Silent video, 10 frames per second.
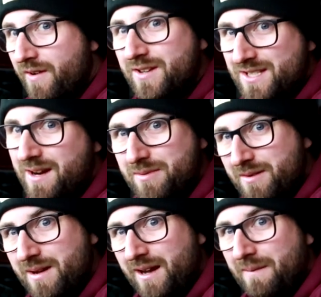very stubborn
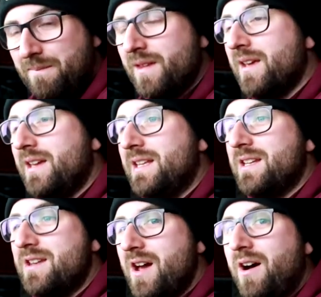about. He
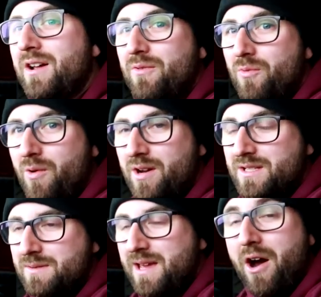did not
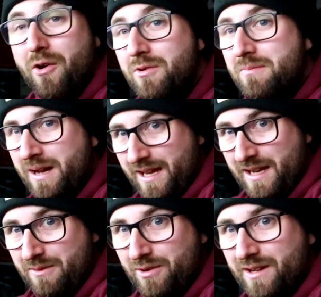want to be owned by
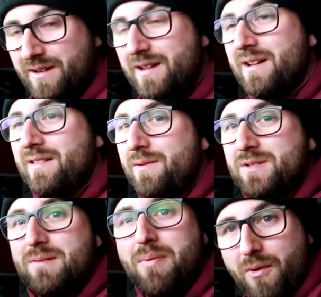anyone. That
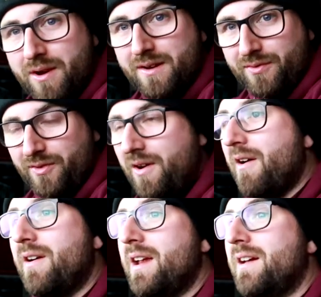was the point of
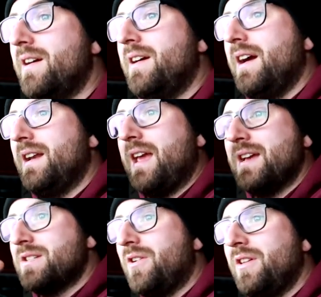Ferrari. And he
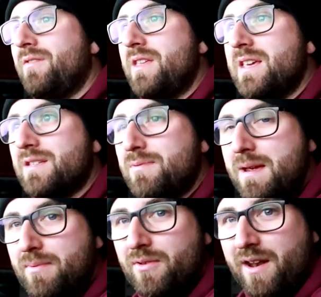has all of these
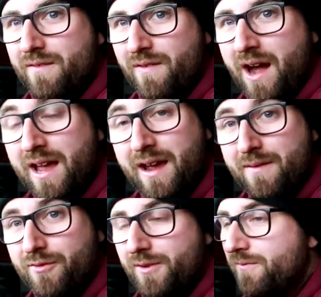people that are vying up
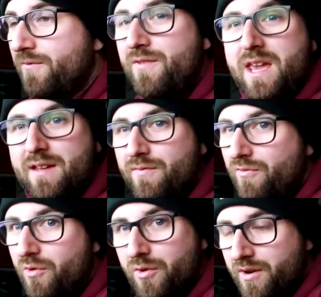from Fiat,
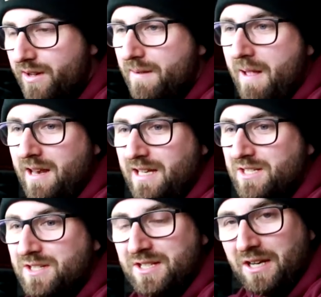Ford, and he's
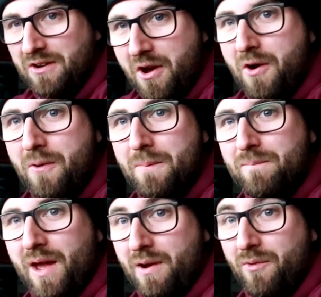just like, no,
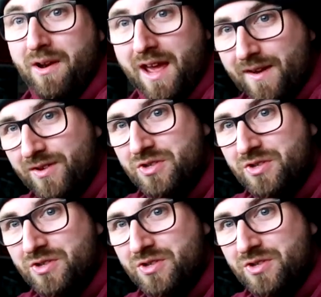I want to have